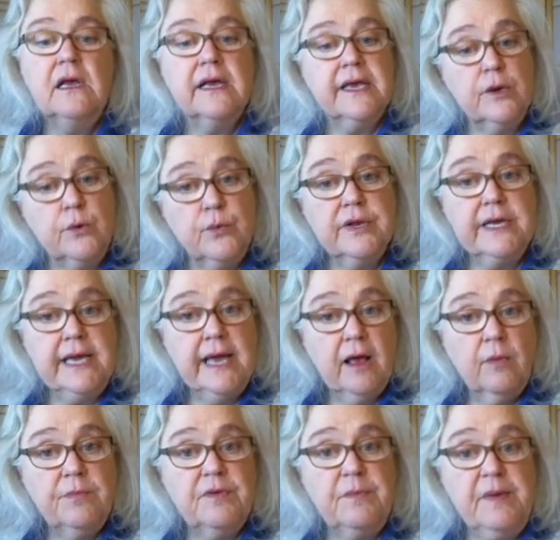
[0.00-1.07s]
can really
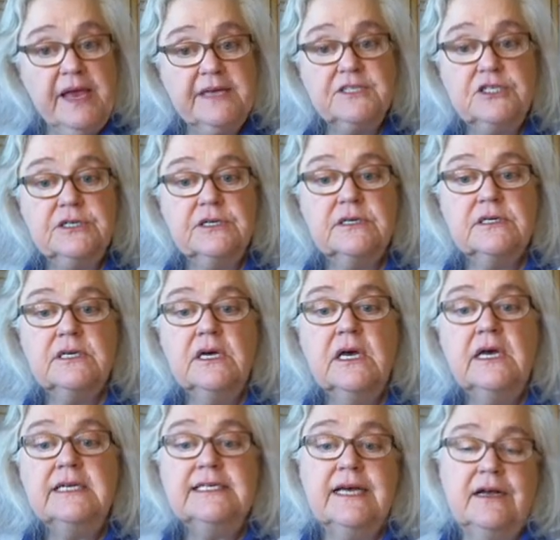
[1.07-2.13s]
help the patient
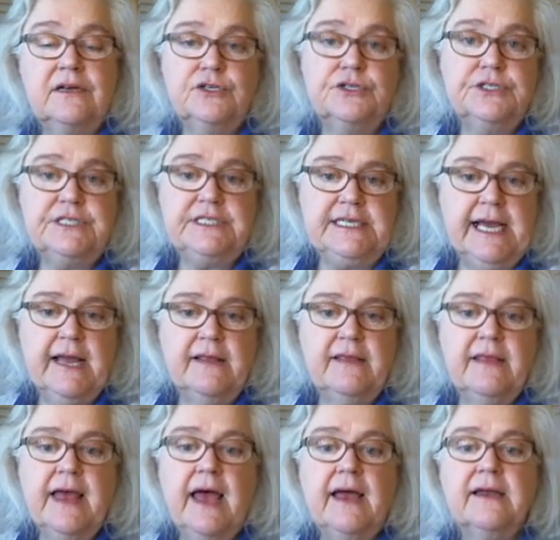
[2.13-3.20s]
to understand
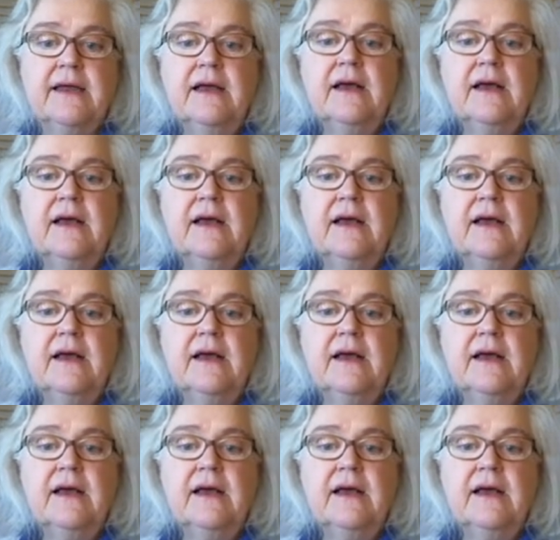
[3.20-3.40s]
that